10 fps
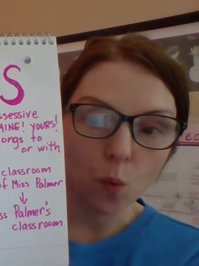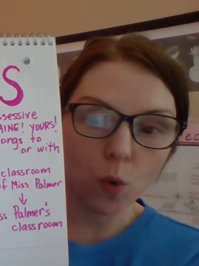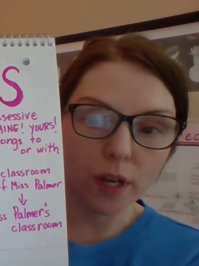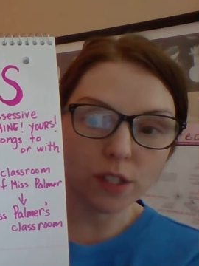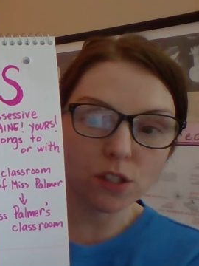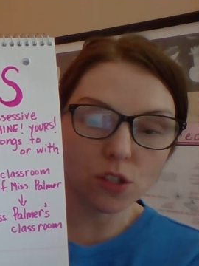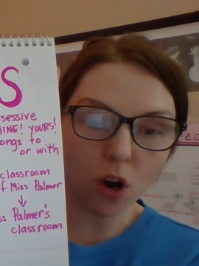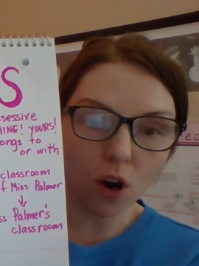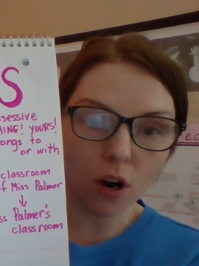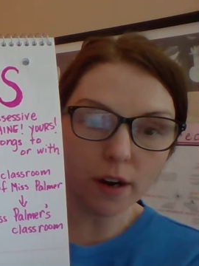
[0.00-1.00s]
One
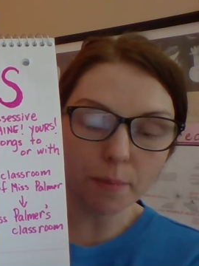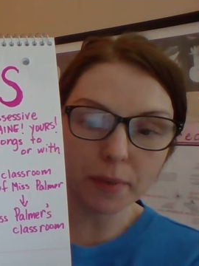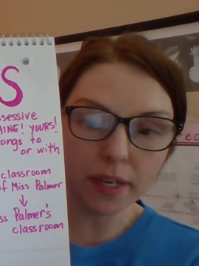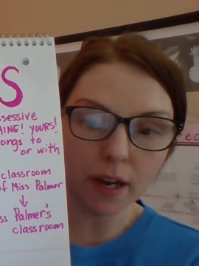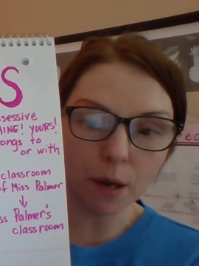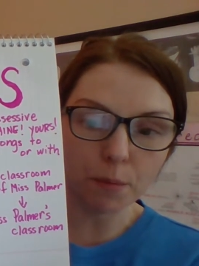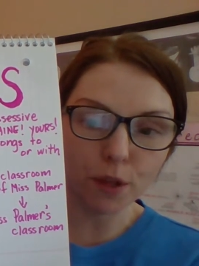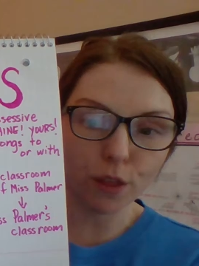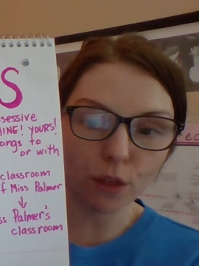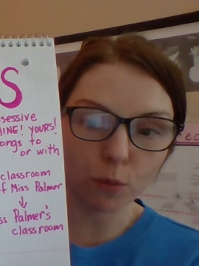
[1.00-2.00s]
star
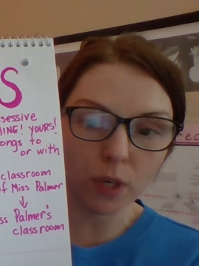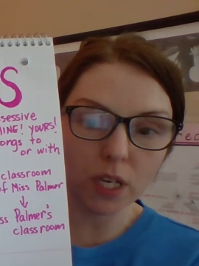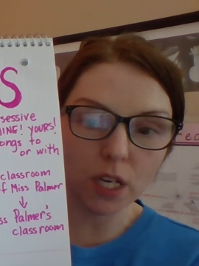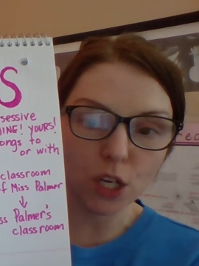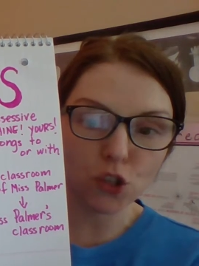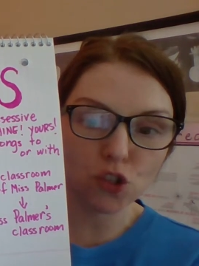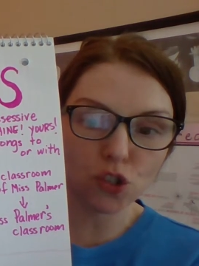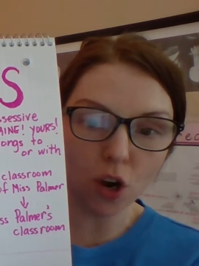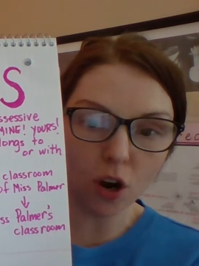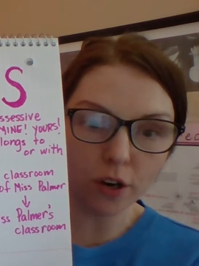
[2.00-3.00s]
become 3
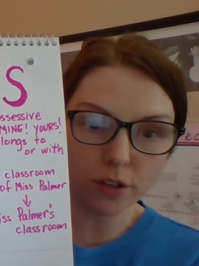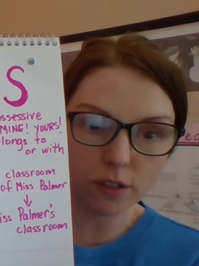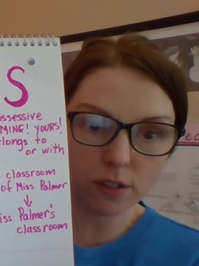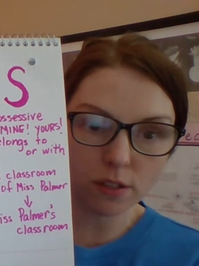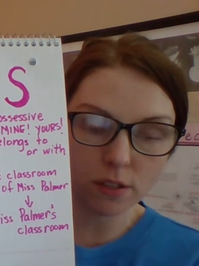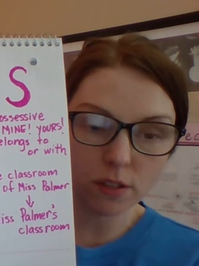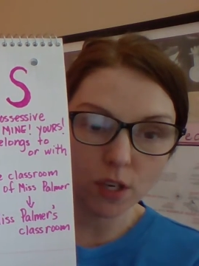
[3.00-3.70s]
stars.